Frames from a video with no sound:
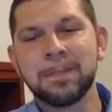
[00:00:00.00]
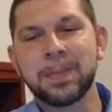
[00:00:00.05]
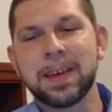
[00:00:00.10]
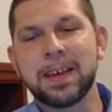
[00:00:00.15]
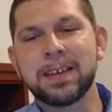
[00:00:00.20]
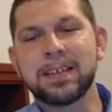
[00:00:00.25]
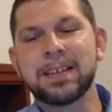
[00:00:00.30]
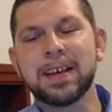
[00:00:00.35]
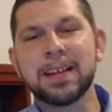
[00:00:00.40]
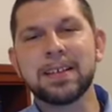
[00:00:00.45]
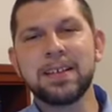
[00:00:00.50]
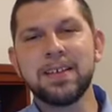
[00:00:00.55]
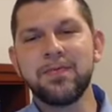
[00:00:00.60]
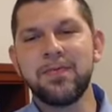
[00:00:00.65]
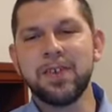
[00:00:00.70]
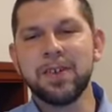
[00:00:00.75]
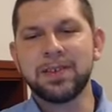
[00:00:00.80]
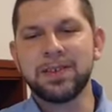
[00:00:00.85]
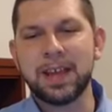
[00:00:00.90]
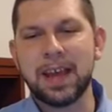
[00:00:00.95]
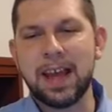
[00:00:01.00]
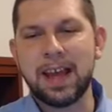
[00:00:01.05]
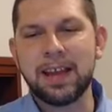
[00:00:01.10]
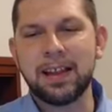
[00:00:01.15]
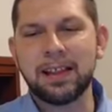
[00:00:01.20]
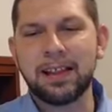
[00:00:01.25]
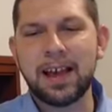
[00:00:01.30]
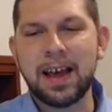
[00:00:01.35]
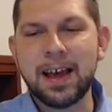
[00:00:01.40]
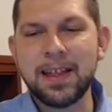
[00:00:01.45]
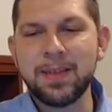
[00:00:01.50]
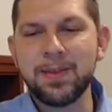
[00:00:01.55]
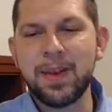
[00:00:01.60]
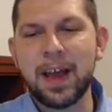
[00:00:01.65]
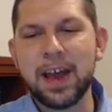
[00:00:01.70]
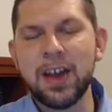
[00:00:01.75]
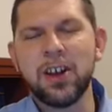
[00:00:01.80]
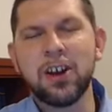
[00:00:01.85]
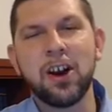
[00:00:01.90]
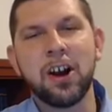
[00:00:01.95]
He says in verse 8, let
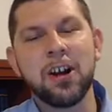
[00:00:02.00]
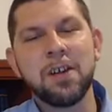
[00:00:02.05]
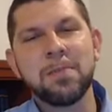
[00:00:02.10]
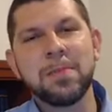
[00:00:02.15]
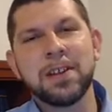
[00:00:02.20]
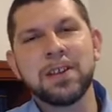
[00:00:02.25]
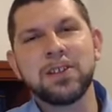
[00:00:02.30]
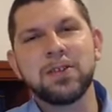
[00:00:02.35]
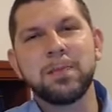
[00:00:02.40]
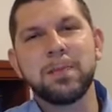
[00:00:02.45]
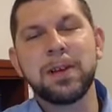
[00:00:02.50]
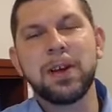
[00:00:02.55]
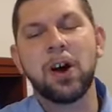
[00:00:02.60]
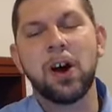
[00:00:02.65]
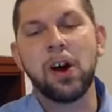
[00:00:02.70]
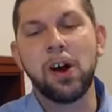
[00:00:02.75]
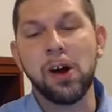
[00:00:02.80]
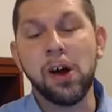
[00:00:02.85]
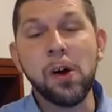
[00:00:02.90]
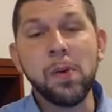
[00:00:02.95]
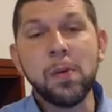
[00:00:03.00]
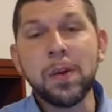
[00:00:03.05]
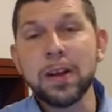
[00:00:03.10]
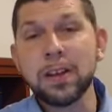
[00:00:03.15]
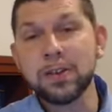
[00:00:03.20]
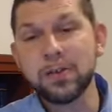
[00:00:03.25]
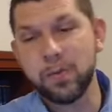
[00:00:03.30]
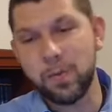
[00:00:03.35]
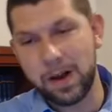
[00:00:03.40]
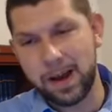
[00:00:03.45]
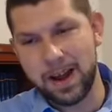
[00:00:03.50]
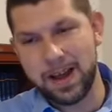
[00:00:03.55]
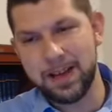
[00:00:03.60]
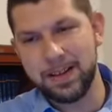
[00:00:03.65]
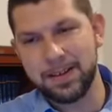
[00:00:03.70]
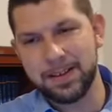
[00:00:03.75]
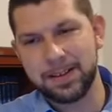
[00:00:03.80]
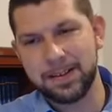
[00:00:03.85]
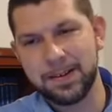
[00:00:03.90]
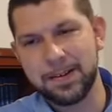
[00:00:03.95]
thy garments be always
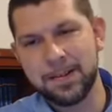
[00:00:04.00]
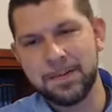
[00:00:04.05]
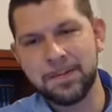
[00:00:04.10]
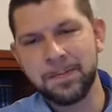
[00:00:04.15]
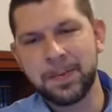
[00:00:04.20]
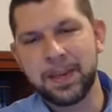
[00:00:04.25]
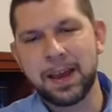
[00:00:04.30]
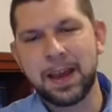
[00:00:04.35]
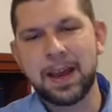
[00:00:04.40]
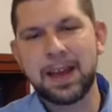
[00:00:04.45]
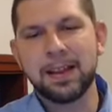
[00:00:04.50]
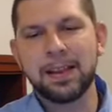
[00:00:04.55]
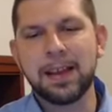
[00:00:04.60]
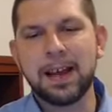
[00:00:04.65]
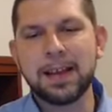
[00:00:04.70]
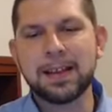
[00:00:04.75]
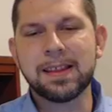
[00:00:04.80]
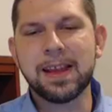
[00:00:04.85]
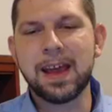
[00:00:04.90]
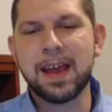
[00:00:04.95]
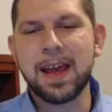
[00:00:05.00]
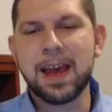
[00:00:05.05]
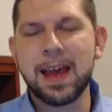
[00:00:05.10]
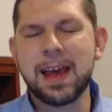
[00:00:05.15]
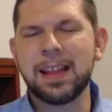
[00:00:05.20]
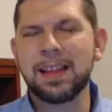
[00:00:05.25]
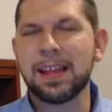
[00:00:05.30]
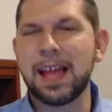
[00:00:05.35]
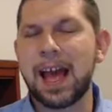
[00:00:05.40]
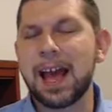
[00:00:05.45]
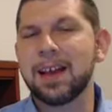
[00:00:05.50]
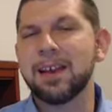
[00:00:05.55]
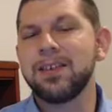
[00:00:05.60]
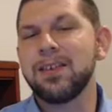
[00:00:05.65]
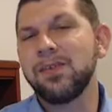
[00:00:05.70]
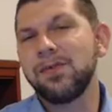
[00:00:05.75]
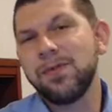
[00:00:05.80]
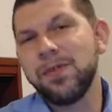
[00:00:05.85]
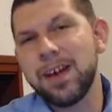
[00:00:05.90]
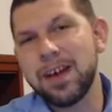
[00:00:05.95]
white, and let thy head lack
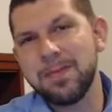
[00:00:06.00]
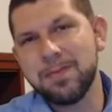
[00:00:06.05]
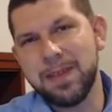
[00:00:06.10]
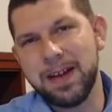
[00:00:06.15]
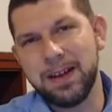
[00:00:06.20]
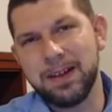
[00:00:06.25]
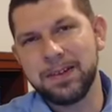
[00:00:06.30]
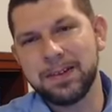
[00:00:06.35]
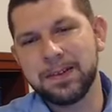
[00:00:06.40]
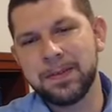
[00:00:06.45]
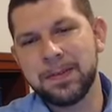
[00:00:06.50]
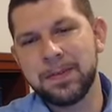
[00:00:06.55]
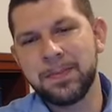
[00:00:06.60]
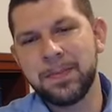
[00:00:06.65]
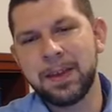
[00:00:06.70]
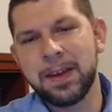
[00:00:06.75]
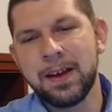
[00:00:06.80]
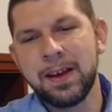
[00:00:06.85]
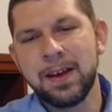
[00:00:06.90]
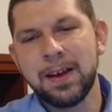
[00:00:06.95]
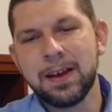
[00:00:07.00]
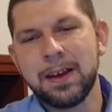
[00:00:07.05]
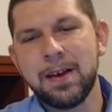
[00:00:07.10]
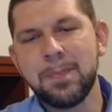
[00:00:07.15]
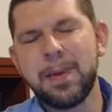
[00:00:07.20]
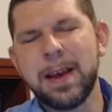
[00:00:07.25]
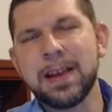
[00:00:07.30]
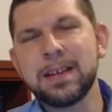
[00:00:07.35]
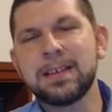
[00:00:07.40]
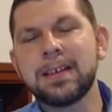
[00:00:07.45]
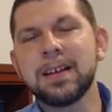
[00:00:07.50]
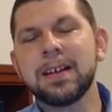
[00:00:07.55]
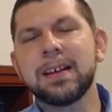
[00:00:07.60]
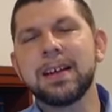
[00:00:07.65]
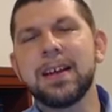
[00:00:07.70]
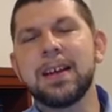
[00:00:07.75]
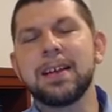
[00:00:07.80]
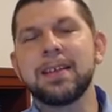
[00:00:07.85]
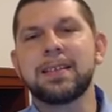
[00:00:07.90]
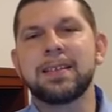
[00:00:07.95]
no ointment. Now
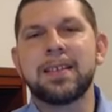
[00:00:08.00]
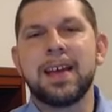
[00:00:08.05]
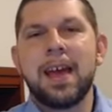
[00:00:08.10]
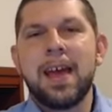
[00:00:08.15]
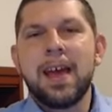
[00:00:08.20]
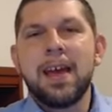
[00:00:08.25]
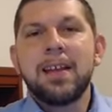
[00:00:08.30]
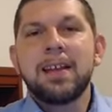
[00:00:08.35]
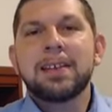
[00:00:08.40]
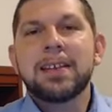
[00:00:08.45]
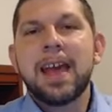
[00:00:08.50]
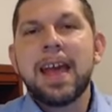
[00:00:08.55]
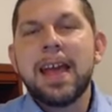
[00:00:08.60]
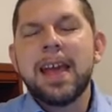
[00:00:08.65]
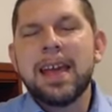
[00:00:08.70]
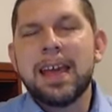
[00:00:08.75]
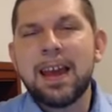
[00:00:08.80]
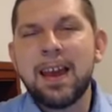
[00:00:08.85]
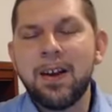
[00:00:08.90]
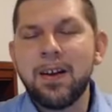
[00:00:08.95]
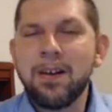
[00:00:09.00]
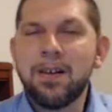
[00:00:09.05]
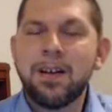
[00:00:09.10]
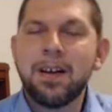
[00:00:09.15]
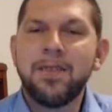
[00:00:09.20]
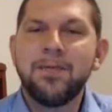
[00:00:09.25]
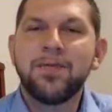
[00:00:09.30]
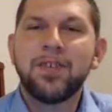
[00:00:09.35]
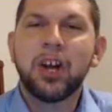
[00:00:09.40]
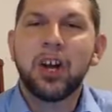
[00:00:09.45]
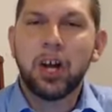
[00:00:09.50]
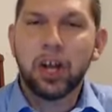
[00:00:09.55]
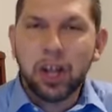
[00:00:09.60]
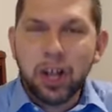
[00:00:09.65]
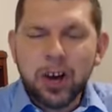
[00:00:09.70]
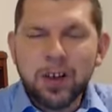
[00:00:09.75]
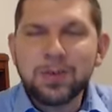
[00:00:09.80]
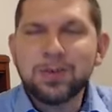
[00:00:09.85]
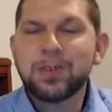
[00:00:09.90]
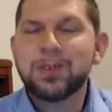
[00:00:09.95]
basically he's saying, take care of the
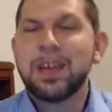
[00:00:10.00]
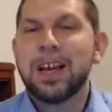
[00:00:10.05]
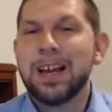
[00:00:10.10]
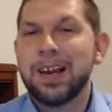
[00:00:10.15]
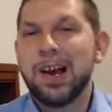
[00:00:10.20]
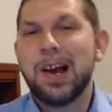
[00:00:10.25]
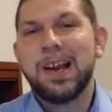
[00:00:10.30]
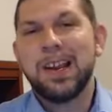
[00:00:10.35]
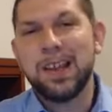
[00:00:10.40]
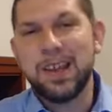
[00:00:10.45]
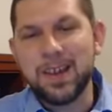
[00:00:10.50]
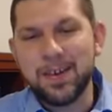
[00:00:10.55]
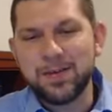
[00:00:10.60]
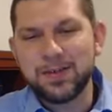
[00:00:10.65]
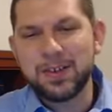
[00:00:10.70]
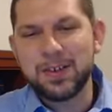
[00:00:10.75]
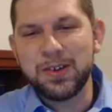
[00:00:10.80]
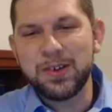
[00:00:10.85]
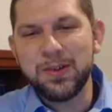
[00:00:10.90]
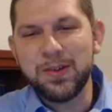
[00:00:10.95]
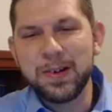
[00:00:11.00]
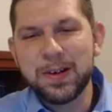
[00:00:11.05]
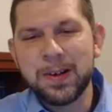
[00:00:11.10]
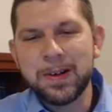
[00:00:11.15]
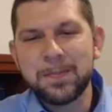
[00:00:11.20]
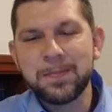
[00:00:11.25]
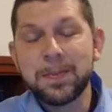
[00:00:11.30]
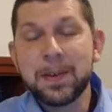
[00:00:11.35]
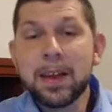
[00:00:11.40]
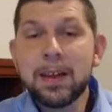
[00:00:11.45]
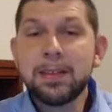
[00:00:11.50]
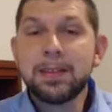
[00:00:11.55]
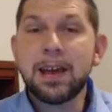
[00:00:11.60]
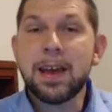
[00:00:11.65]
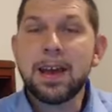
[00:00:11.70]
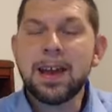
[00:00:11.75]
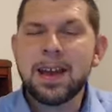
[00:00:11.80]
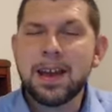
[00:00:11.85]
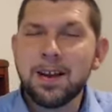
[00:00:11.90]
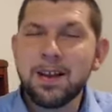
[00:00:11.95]
clothes that God gives you, and
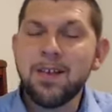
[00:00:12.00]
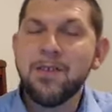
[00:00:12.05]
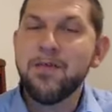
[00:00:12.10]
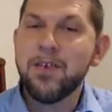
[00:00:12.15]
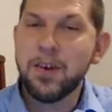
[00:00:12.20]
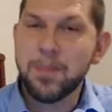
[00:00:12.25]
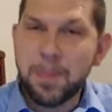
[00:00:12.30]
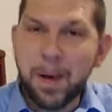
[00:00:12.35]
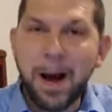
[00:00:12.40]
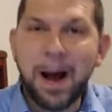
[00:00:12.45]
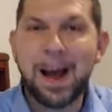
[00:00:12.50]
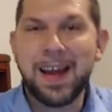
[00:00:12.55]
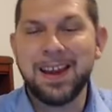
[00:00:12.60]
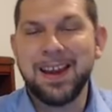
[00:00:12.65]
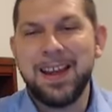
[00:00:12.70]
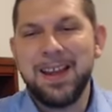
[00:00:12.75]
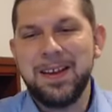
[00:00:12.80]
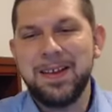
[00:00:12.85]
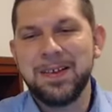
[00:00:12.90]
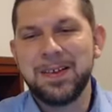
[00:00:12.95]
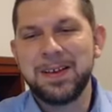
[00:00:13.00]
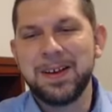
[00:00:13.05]
take care of your body.